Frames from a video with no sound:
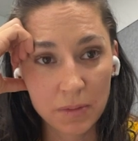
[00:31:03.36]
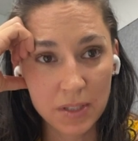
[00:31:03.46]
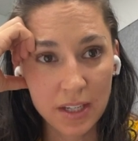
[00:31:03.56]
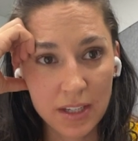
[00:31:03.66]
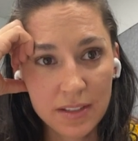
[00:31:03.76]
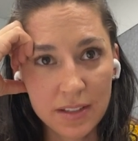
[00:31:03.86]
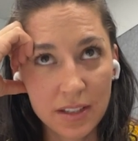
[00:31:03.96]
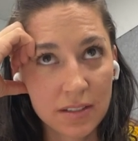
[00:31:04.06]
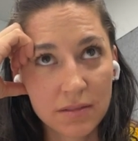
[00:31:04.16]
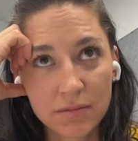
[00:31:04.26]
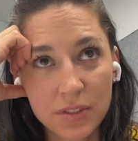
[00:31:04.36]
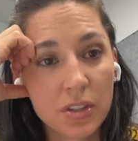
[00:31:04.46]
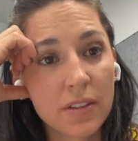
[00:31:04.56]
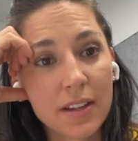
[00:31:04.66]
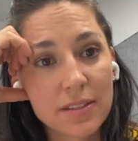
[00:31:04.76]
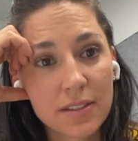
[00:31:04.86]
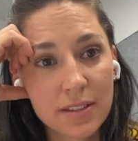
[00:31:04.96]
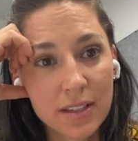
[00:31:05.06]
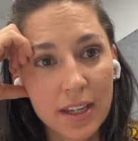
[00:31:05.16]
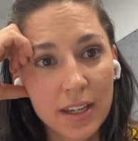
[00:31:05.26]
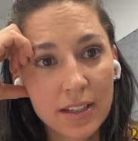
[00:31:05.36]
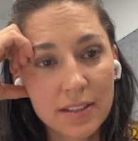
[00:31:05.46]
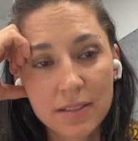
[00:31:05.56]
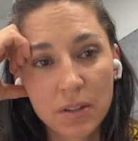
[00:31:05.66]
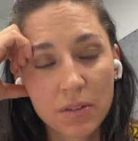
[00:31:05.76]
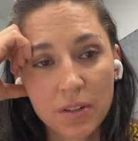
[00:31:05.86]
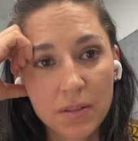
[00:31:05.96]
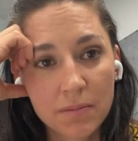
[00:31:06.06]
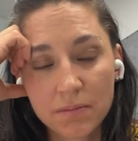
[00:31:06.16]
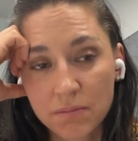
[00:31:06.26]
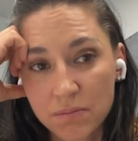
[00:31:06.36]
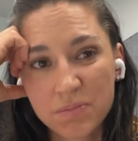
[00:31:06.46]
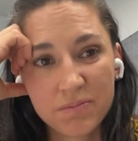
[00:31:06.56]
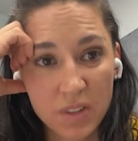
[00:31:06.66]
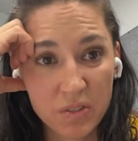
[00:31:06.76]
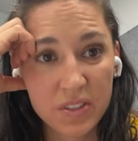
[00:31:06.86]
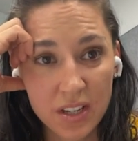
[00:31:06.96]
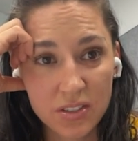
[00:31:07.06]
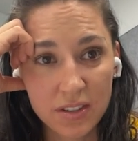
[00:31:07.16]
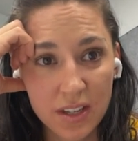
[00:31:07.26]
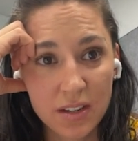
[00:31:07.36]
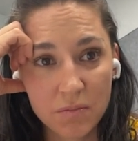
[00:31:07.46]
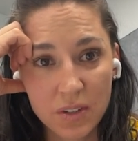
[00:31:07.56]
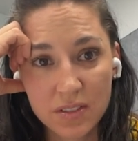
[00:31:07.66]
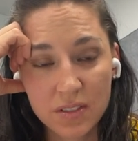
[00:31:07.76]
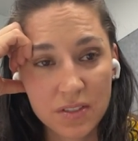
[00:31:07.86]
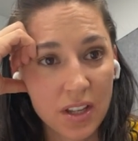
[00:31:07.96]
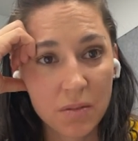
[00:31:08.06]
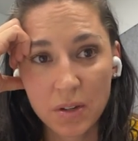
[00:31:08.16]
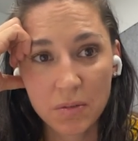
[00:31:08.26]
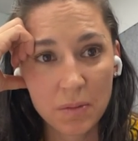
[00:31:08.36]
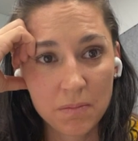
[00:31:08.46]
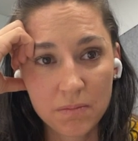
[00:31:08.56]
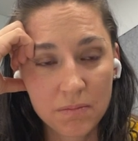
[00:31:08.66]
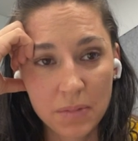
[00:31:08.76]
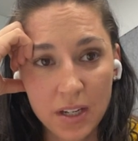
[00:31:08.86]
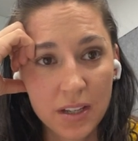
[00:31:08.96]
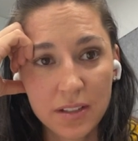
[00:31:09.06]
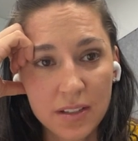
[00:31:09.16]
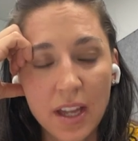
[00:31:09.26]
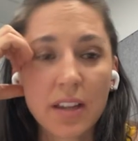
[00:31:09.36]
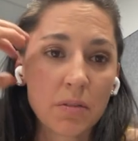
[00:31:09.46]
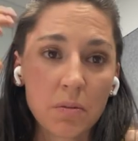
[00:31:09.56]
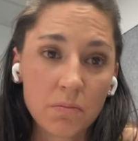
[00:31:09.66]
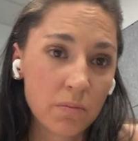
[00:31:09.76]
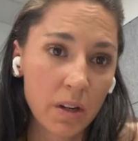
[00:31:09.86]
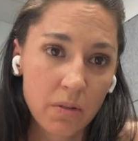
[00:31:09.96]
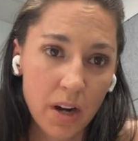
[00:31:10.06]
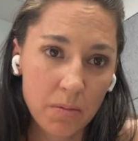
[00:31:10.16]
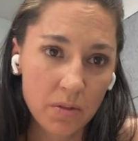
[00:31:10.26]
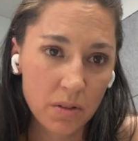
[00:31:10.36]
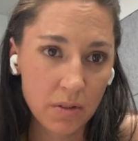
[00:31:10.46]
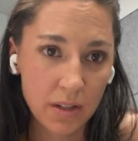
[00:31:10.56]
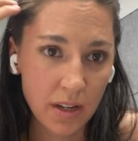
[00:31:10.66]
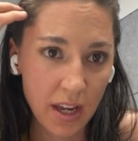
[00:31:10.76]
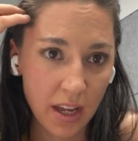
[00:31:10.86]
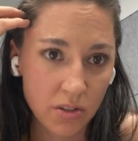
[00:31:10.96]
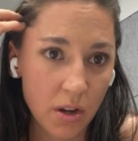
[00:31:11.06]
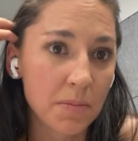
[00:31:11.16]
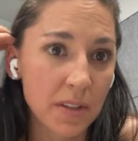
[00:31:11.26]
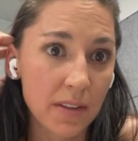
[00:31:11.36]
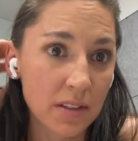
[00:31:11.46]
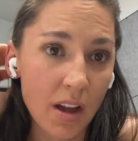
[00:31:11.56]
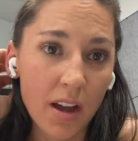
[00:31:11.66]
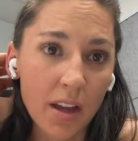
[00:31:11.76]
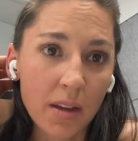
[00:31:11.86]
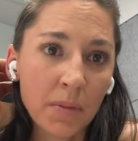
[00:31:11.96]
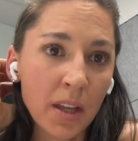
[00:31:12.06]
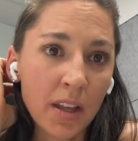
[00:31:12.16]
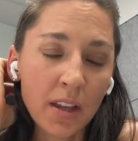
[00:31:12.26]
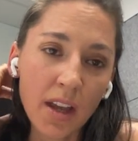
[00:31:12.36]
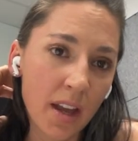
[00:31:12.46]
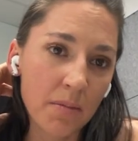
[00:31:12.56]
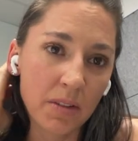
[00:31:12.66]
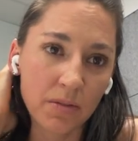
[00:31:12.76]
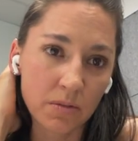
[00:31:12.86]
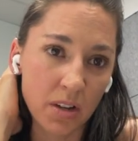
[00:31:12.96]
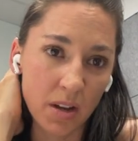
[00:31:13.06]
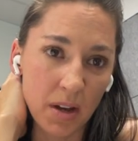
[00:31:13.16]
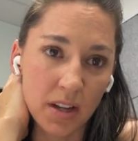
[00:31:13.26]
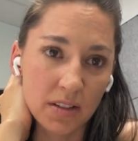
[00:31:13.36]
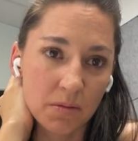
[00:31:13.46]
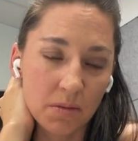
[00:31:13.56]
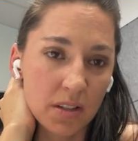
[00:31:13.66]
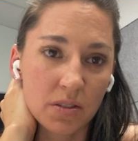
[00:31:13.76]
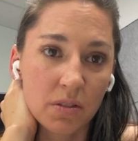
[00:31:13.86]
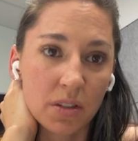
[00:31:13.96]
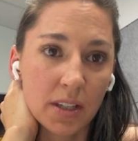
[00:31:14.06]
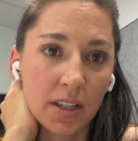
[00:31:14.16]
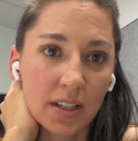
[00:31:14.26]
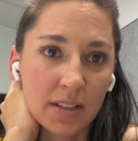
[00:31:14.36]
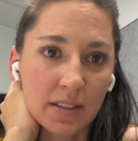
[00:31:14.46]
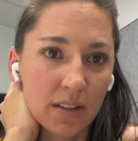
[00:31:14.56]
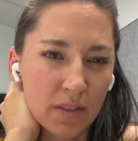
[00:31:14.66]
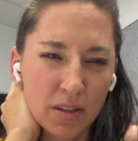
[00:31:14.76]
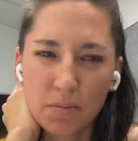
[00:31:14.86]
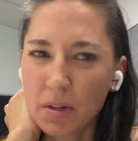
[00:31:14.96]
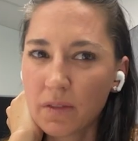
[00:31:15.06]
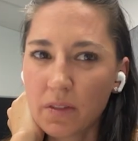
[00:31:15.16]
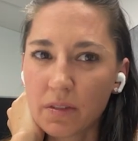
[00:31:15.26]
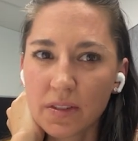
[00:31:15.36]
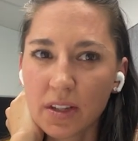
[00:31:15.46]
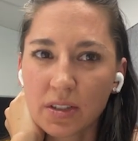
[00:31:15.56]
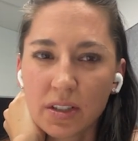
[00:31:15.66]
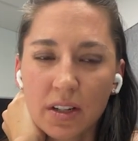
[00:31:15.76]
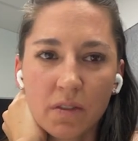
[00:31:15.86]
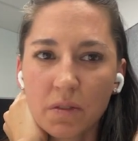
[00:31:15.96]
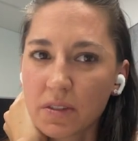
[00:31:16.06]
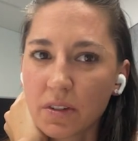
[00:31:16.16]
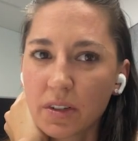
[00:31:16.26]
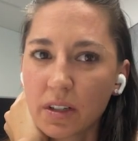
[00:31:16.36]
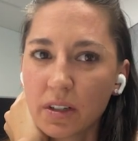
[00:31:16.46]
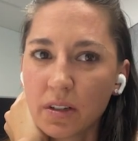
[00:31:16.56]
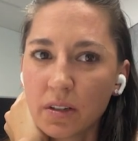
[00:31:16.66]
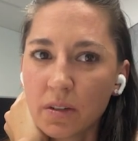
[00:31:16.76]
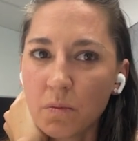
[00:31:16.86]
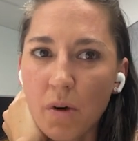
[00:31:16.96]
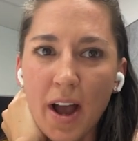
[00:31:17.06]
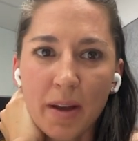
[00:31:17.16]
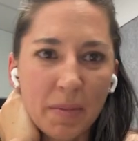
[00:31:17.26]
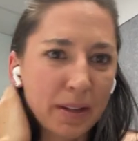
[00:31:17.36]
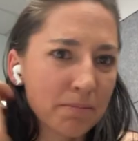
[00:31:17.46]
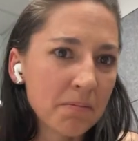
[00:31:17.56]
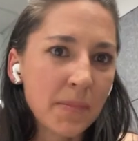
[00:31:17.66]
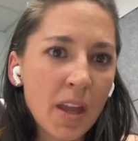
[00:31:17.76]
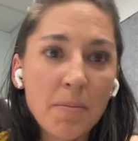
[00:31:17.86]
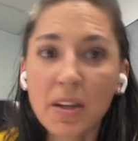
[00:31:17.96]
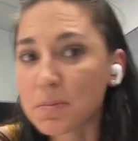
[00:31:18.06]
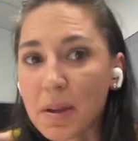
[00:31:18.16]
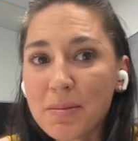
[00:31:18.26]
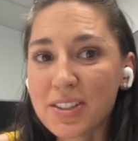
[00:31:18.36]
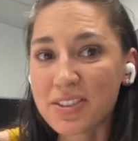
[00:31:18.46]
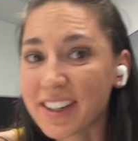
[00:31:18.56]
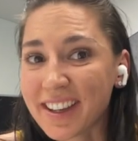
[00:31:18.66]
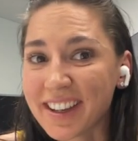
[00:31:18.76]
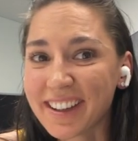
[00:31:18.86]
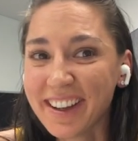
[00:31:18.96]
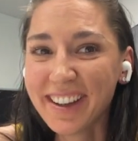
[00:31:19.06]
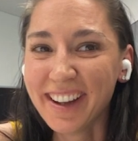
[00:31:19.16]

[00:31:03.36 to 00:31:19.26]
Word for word: Flip Tees in 2006. We were in a, a recession then in Western Australia and we went banana. Like we, we were able to quit our jobs at the time and be full time artists within two years, even in the middle of a recession. And everyone's going, why? I'm like, because people are drinking